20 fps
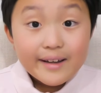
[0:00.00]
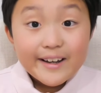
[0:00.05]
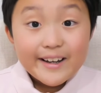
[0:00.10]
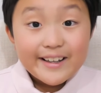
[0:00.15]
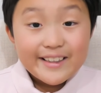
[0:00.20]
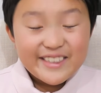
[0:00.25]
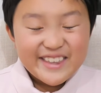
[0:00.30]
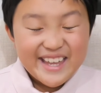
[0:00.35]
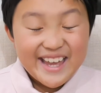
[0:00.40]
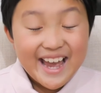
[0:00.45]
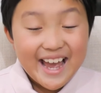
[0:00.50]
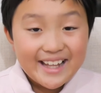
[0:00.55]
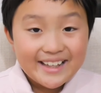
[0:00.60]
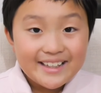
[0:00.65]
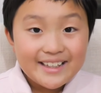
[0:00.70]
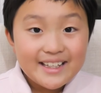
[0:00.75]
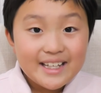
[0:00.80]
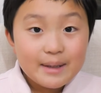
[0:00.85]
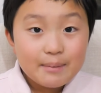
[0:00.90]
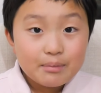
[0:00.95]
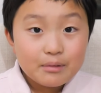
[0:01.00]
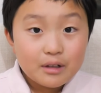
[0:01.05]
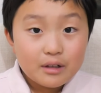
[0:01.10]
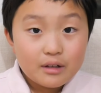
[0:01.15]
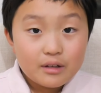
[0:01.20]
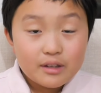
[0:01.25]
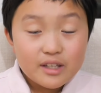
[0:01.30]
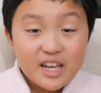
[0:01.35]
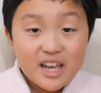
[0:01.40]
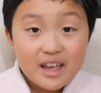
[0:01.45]
they had to keep
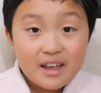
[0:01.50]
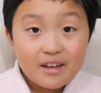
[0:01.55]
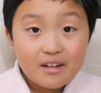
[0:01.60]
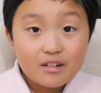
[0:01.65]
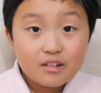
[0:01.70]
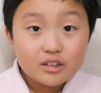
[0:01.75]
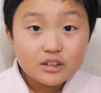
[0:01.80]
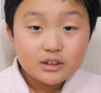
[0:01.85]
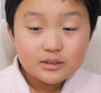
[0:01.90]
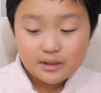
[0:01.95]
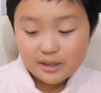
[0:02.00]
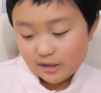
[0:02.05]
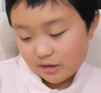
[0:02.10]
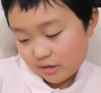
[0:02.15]
their tails, right?